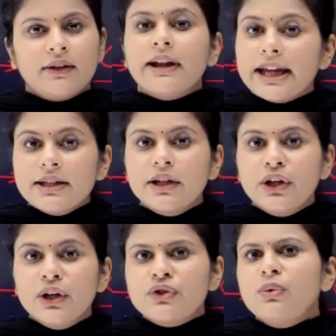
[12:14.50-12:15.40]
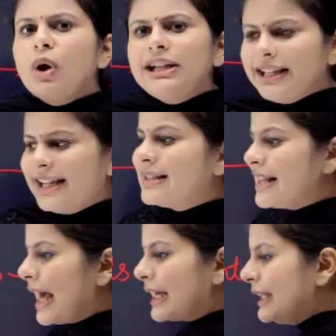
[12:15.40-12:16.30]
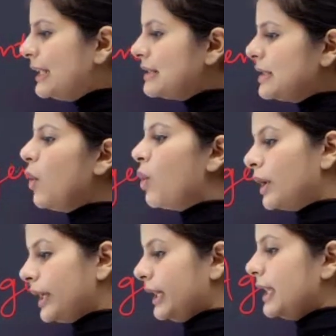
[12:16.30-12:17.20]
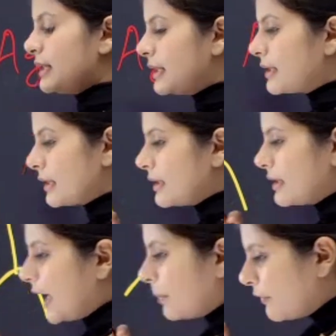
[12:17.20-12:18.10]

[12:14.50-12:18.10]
Right? So what exactly is an audit? Let's discuss that.